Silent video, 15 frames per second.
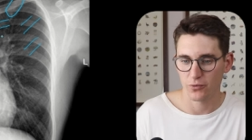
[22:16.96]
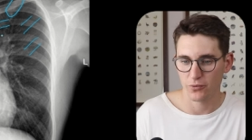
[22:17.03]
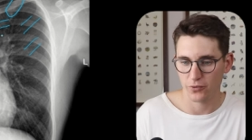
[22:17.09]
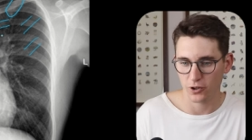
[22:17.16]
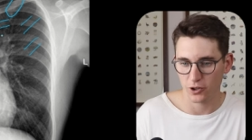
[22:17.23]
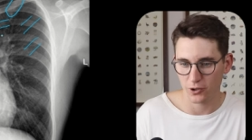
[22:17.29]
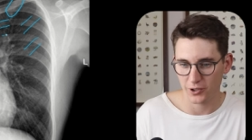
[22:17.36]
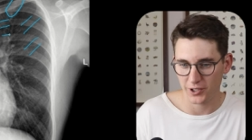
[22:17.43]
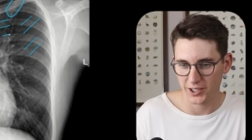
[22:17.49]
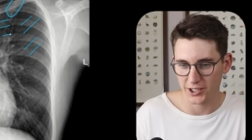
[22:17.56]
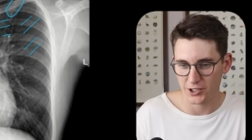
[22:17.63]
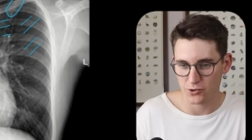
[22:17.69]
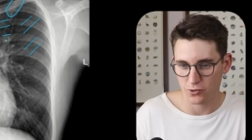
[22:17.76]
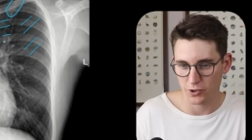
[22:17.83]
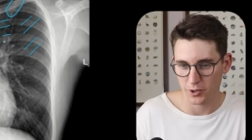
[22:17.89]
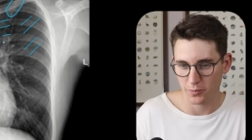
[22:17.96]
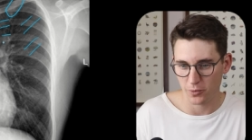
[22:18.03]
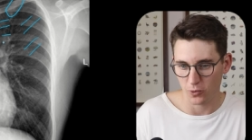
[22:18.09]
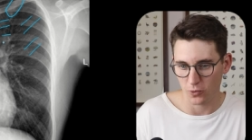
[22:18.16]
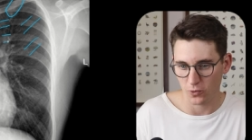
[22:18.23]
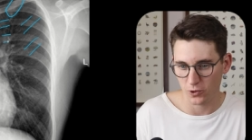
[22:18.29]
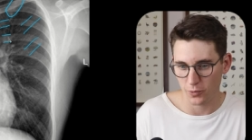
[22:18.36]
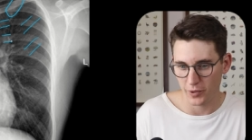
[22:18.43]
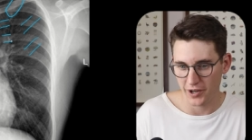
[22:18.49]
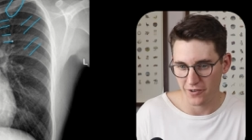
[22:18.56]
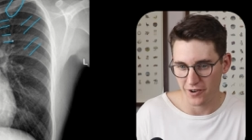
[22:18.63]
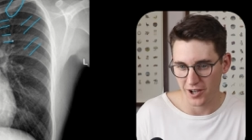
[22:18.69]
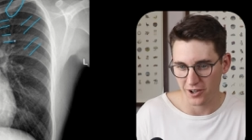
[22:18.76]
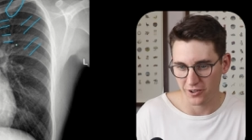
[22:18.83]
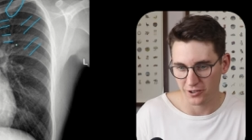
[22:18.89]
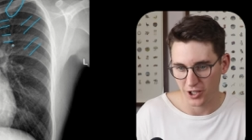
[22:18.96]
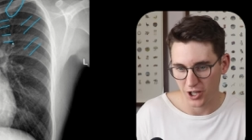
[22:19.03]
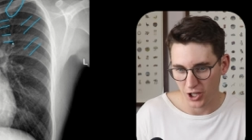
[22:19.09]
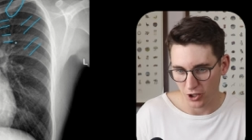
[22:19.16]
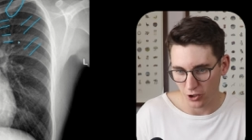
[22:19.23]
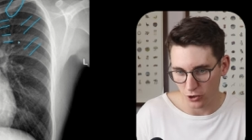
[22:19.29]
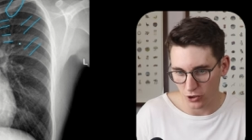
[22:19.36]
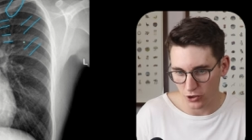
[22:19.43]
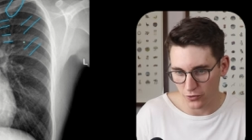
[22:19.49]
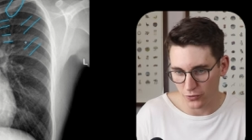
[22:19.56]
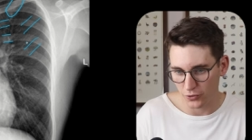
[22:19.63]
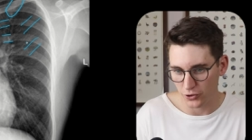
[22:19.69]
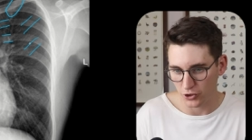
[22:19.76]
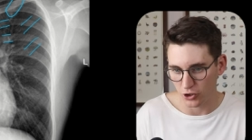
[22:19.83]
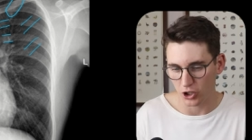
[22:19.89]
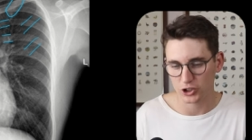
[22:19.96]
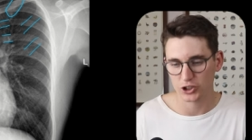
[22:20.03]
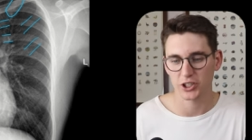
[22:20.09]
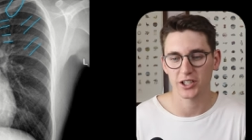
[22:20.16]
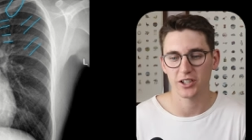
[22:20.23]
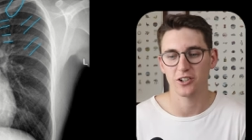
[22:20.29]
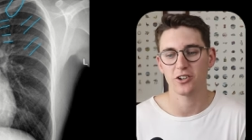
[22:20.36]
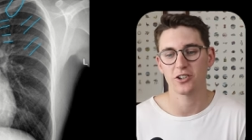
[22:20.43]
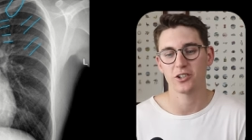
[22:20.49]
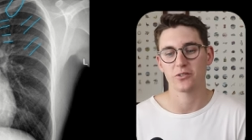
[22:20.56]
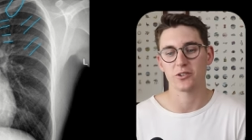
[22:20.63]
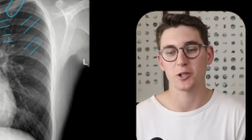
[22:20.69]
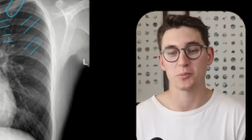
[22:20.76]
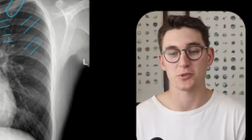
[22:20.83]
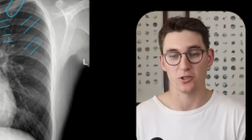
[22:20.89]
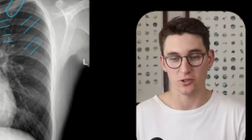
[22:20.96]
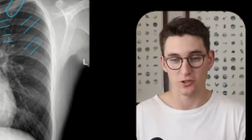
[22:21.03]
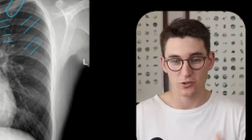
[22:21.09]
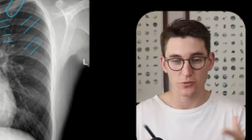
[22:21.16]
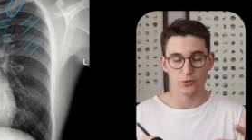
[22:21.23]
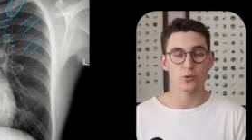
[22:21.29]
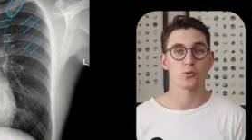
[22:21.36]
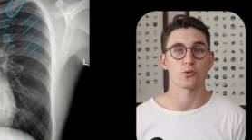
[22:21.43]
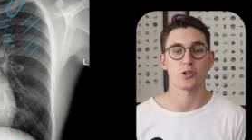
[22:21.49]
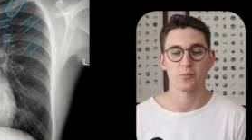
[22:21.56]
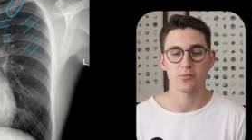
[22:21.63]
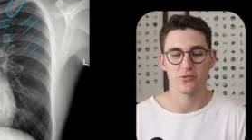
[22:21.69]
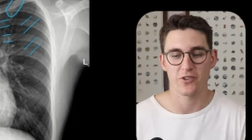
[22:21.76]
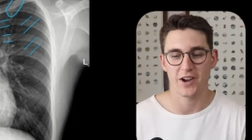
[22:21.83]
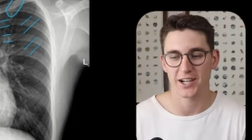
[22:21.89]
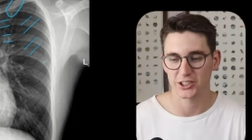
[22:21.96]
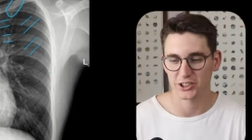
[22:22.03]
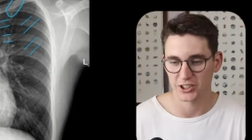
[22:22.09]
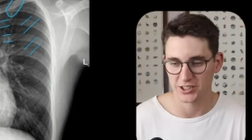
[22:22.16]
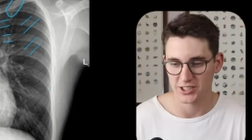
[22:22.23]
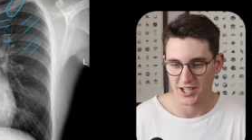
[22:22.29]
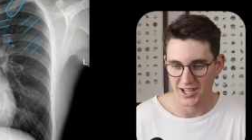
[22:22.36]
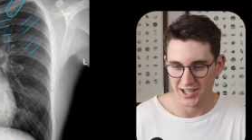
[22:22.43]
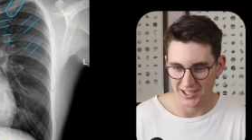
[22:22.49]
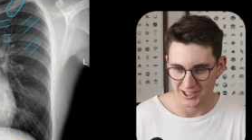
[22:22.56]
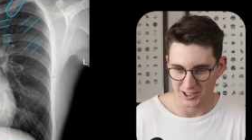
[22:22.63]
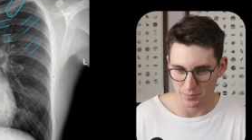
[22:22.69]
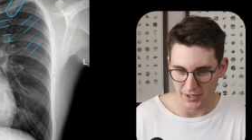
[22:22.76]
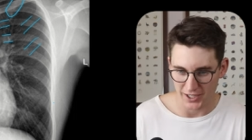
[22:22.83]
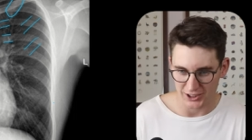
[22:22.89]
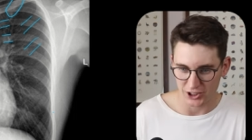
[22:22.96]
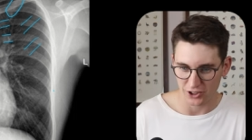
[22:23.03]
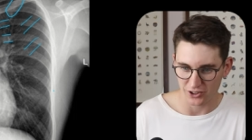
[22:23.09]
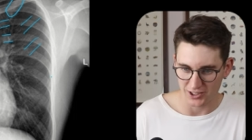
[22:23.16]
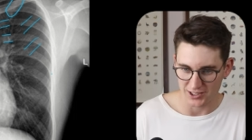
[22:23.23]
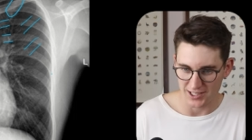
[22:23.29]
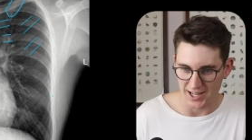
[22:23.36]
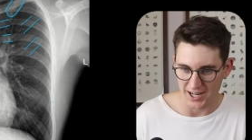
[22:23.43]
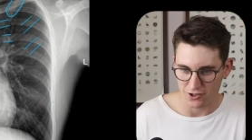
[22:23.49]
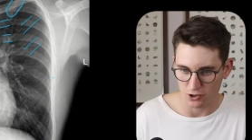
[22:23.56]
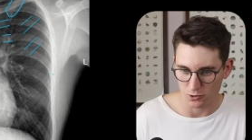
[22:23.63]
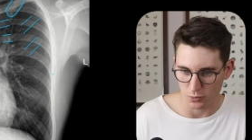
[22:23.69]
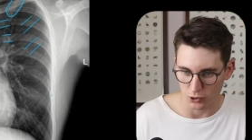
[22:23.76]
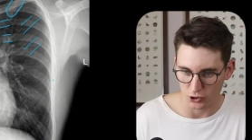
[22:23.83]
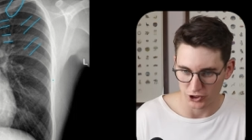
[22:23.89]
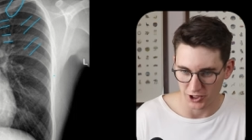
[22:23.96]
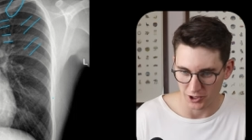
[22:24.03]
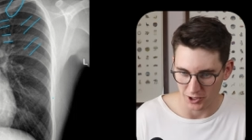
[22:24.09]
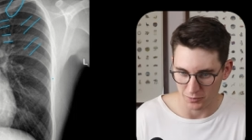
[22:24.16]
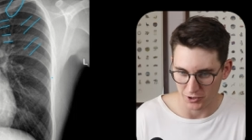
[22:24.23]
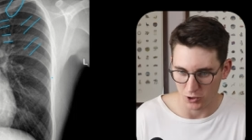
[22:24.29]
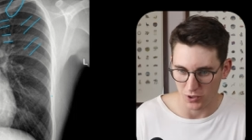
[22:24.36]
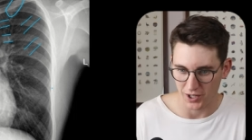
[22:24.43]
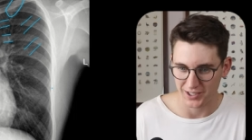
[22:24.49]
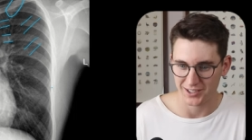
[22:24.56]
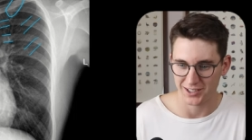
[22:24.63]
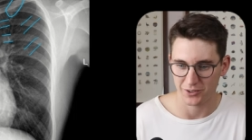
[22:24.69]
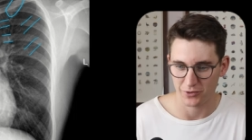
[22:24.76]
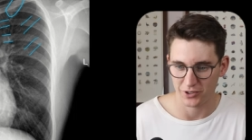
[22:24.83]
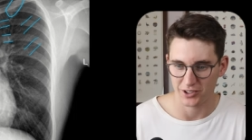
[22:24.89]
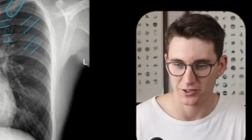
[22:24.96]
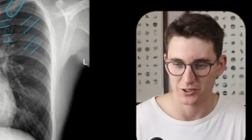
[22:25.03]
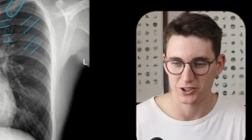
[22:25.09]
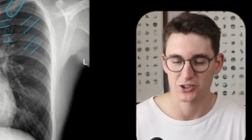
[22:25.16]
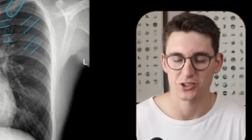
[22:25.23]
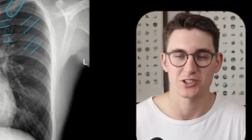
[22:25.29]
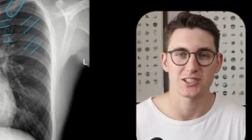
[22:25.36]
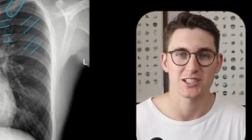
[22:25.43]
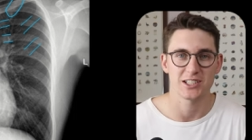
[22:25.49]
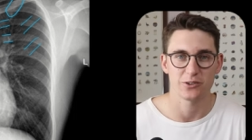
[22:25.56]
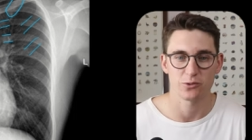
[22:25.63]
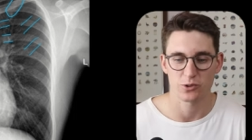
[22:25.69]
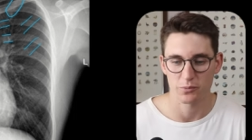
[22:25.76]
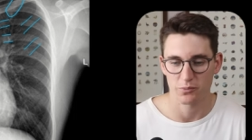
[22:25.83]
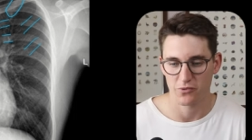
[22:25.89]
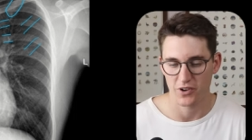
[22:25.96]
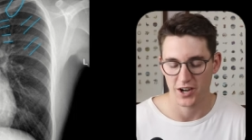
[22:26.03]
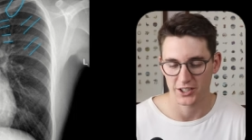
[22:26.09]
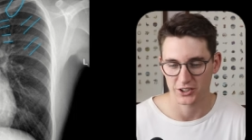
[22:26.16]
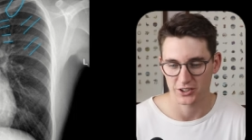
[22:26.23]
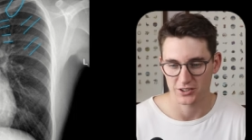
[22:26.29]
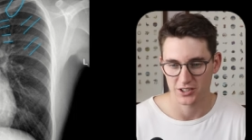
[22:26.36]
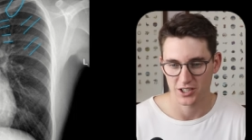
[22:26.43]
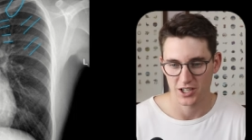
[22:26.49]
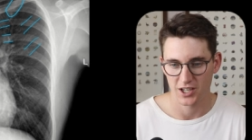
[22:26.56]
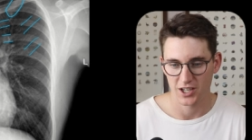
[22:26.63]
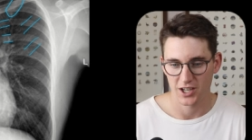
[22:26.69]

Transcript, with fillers: follow each rib all the way around. Look for notching along the ribs. Look for rib fractures, especially on this lateral portion. It can be quite difficult to see rib fractures